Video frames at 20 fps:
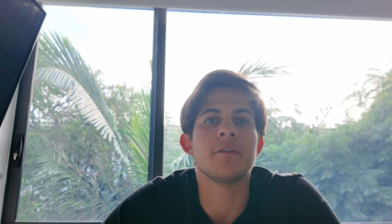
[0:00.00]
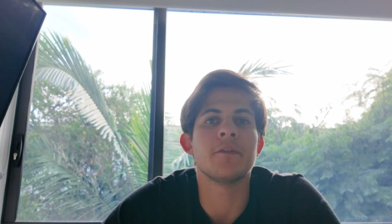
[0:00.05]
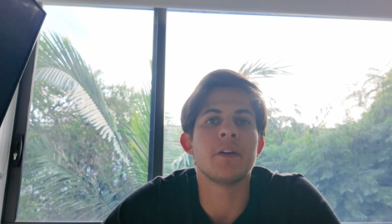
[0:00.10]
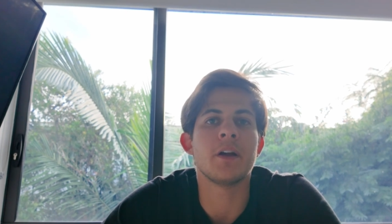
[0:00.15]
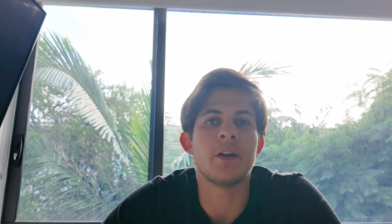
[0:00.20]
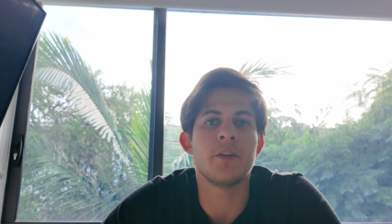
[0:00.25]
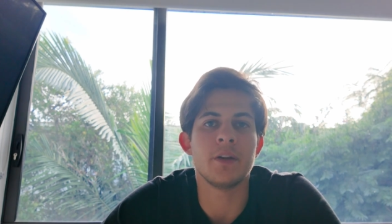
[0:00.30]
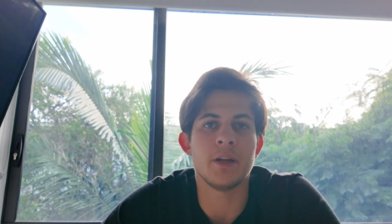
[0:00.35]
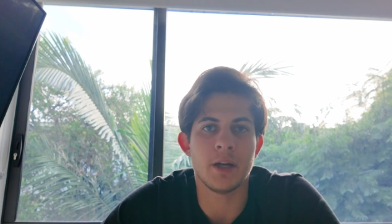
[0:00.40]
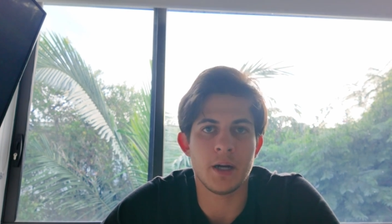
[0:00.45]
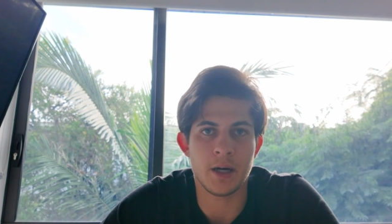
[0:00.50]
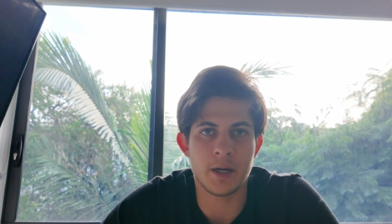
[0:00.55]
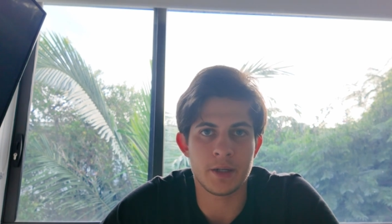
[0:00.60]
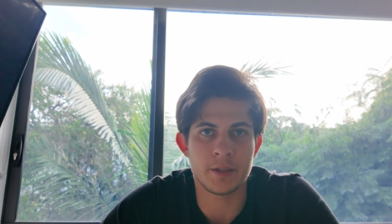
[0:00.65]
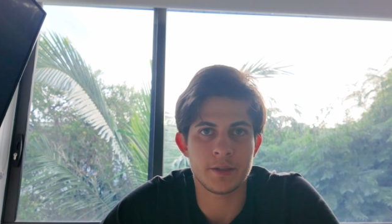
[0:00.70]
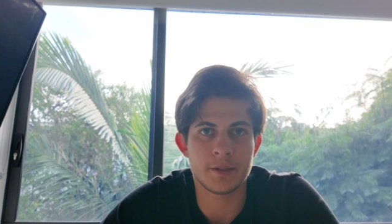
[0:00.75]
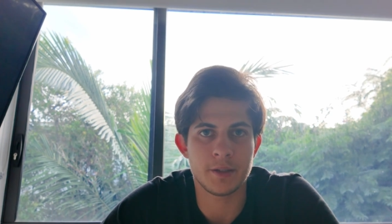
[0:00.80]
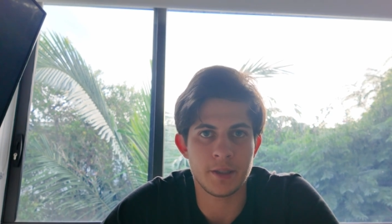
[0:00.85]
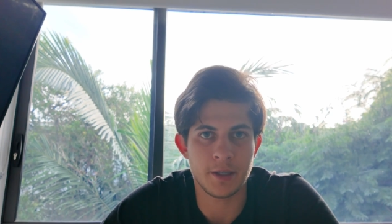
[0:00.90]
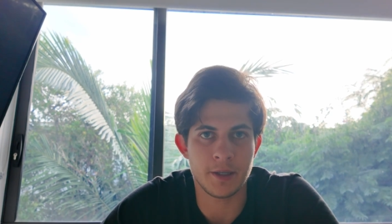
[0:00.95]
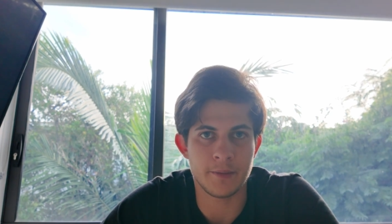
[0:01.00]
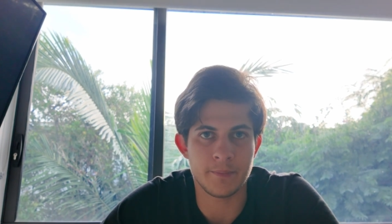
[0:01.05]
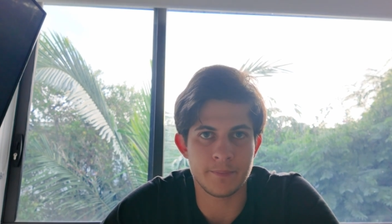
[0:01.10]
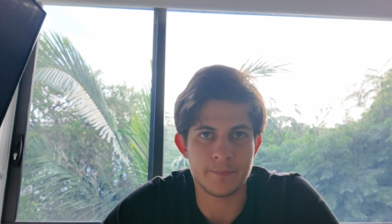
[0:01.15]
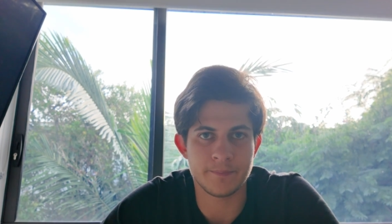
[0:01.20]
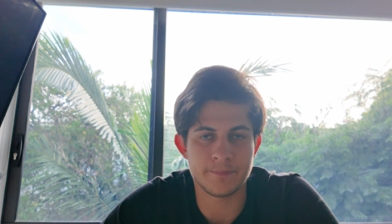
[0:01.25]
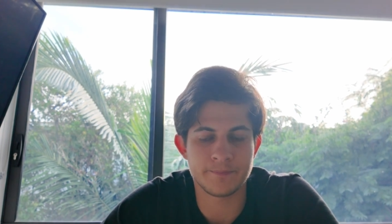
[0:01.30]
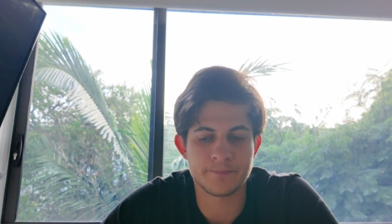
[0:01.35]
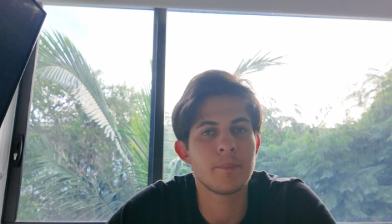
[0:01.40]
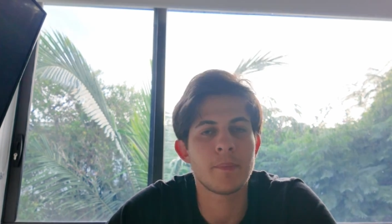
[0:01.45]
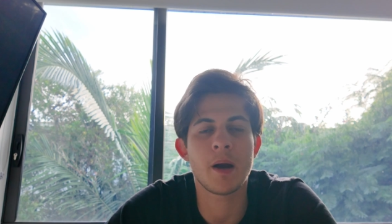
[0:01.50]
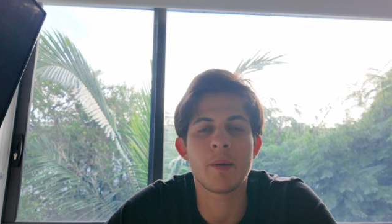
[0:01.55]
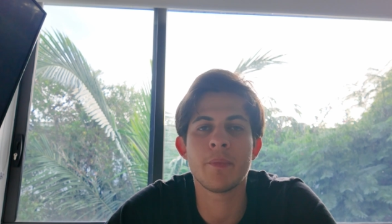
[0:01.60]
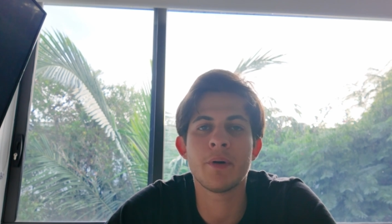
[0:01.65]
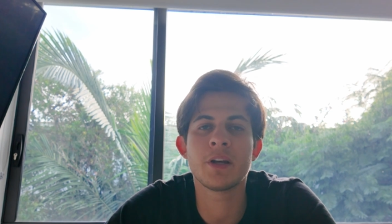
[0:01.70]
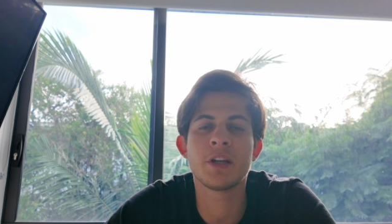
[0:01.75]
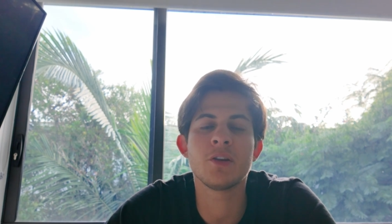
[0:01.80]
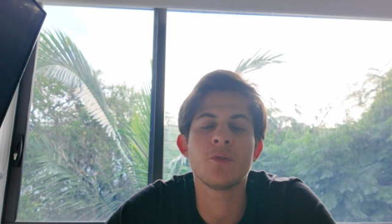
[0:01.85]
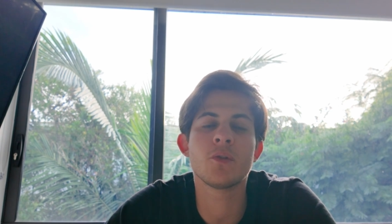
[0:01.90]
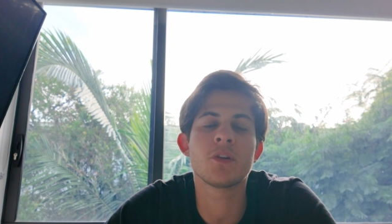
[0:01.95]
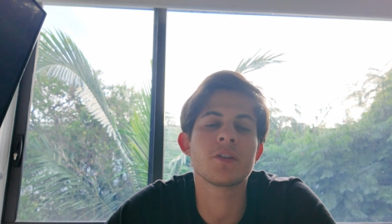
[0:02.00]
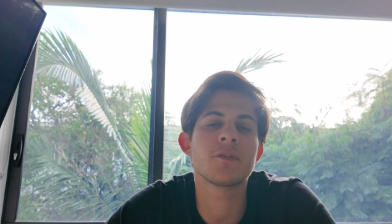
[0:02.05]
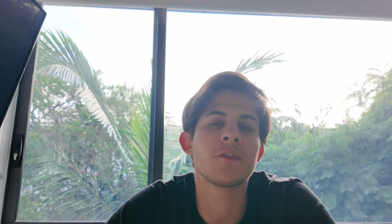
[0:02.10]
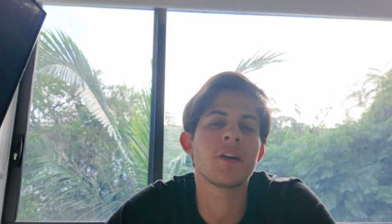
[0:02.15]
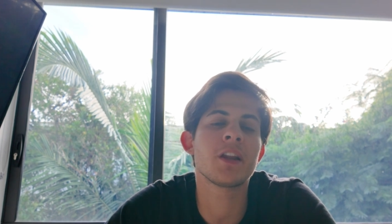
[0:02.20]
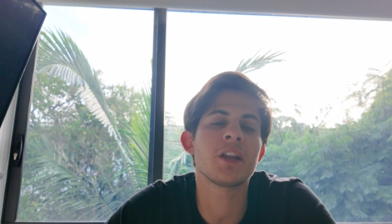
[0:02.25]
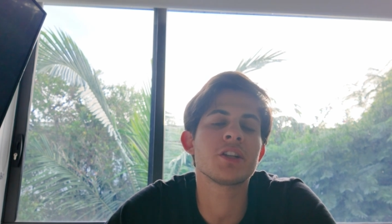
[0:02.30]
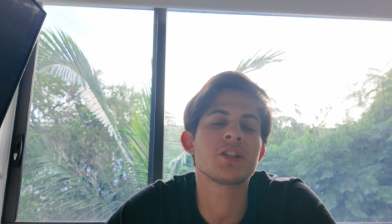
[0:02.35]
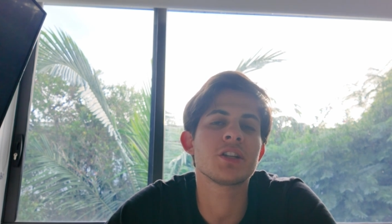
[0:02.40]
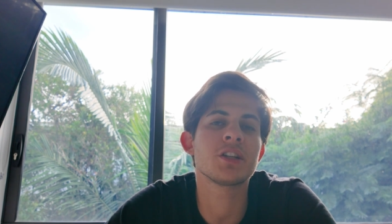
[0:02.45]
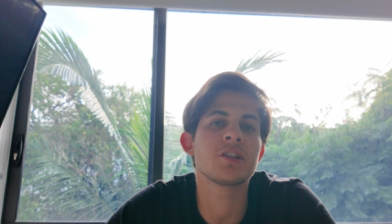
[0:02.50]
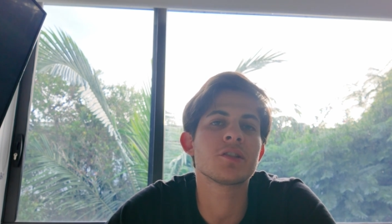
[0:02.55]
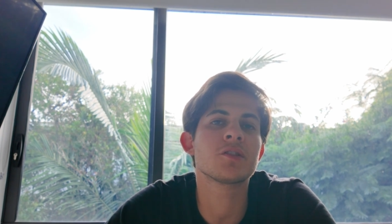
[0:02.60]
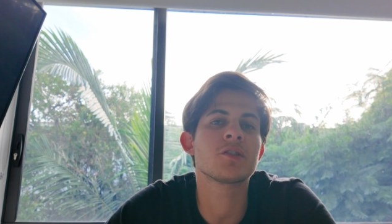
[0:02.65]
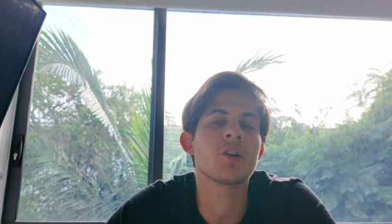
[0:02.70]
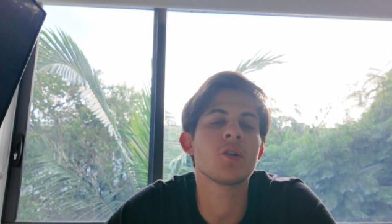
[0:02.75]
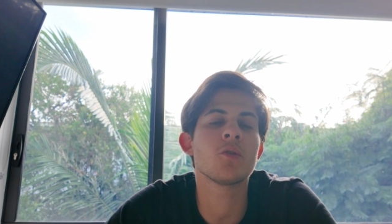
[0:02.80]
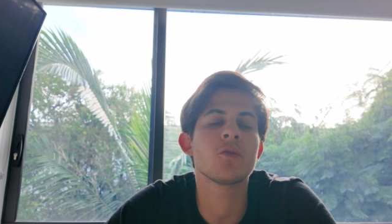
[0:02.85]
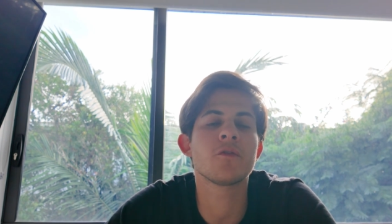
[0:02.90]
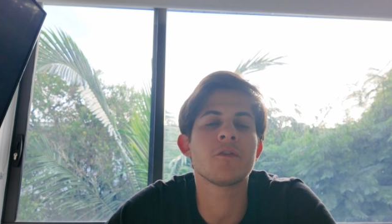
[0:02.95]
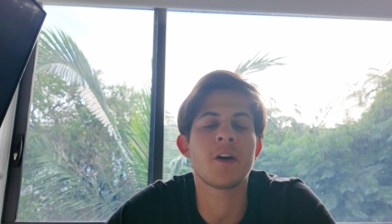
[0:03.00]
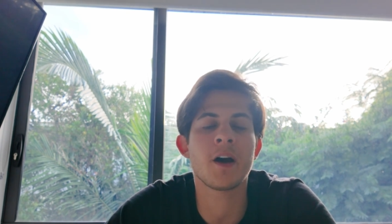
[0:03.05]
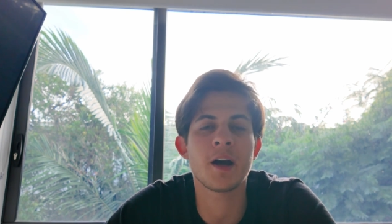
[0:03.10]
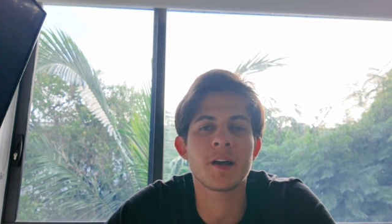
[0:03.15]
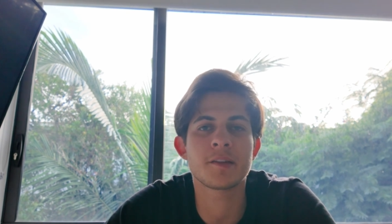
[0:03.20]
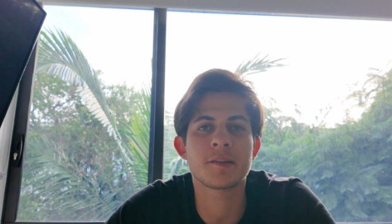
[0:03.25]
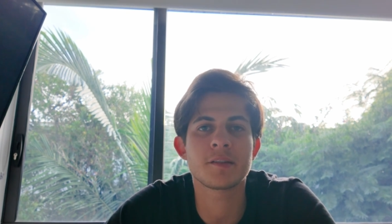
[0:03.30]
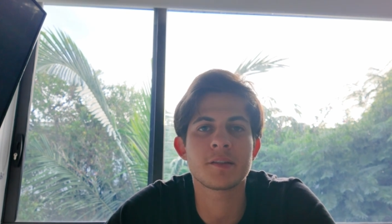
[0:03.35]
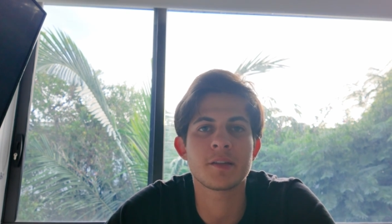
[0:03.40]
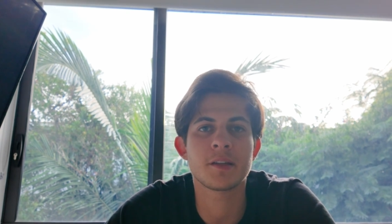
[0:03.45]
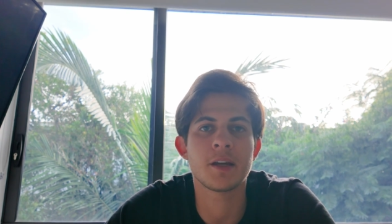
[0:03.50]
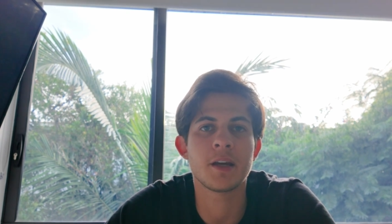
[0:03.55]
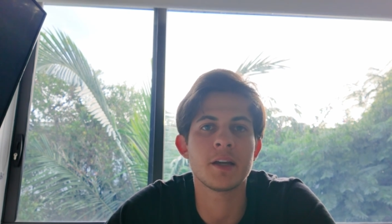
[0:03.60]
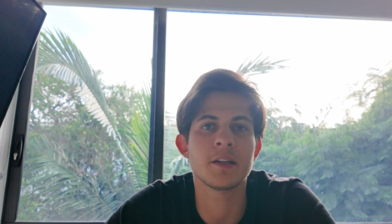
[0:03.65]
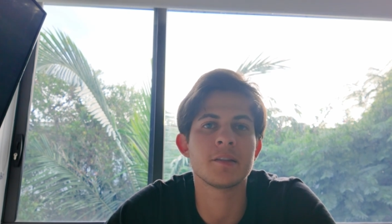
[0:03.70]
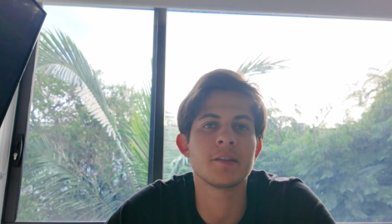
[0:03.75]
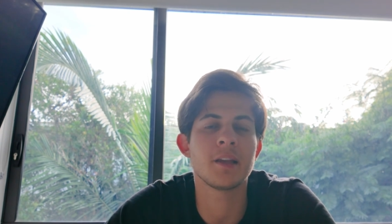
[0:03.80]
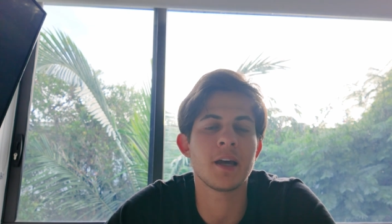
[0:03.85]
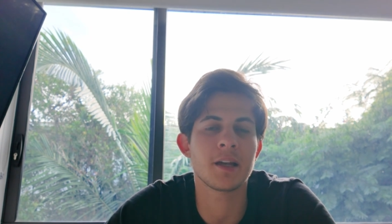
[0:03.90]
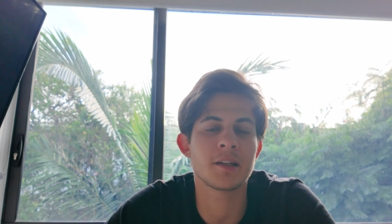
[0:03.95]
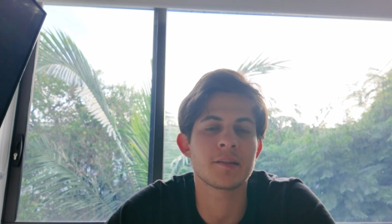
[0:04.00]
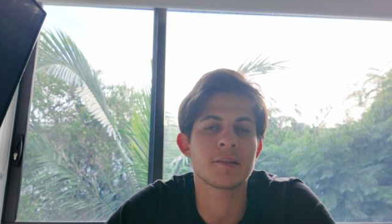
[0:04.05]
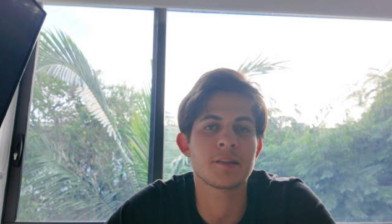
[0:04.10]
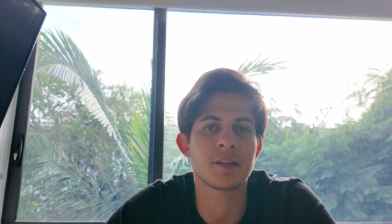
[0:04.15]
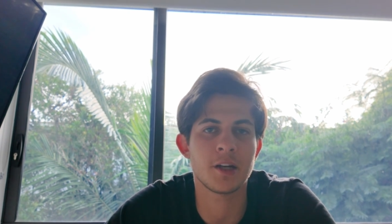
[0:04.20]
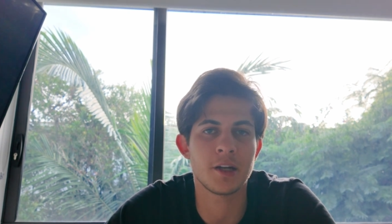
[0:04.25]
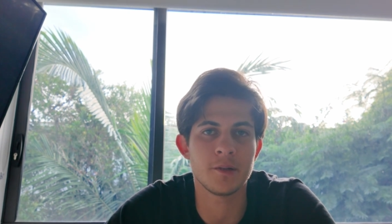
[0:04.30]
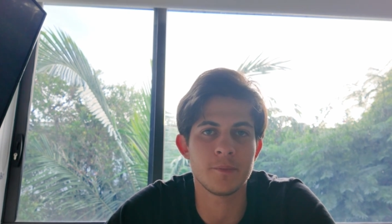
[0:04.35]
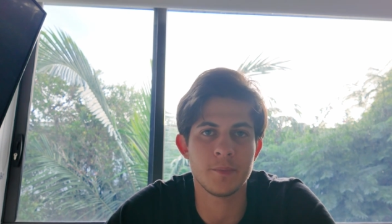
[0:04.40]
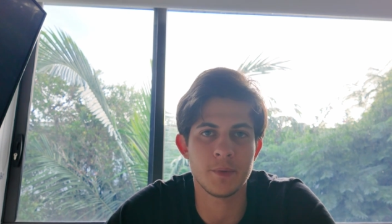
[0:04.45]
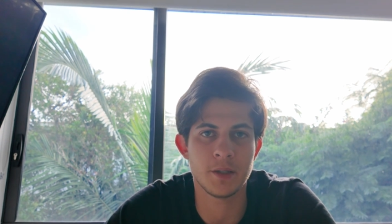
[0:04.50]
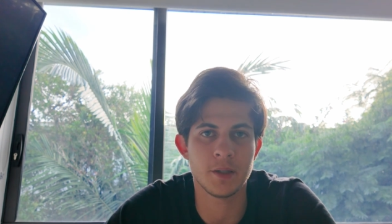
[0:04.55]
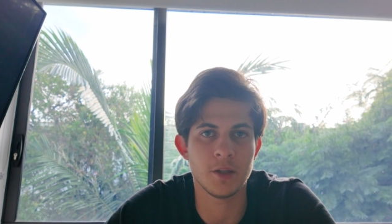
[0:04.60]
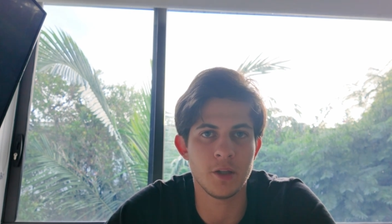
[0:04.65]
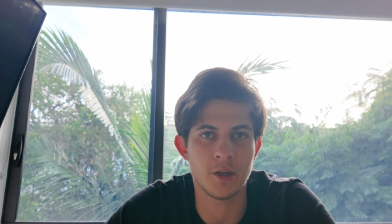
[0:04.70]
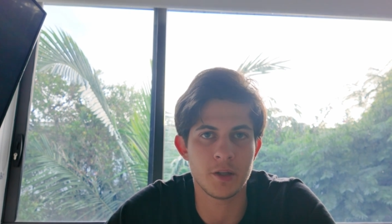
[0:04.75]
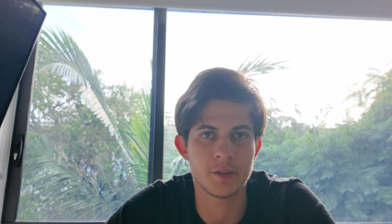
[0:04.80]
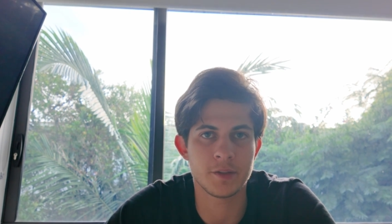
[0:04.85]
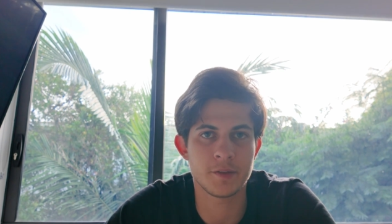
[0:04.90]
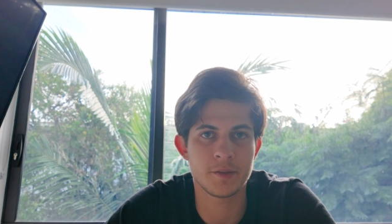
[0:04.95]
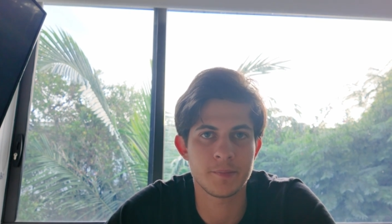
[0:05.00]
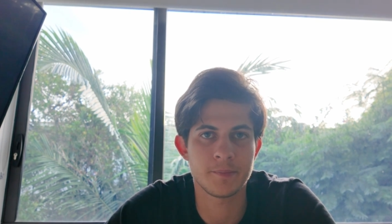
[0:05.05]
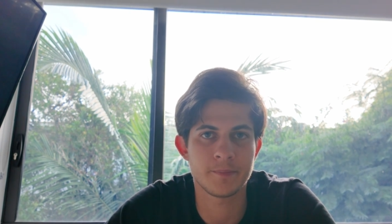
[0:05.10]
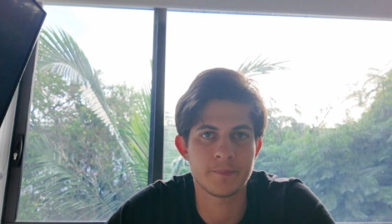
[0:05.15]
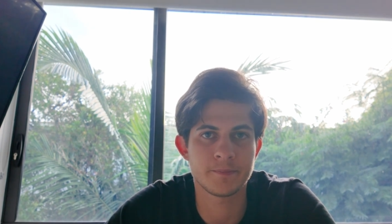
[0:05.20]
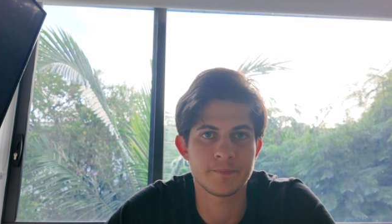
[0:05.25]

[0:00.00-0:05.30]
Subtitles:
a very hard time. My money was vanishing so fast and that scared me a lot.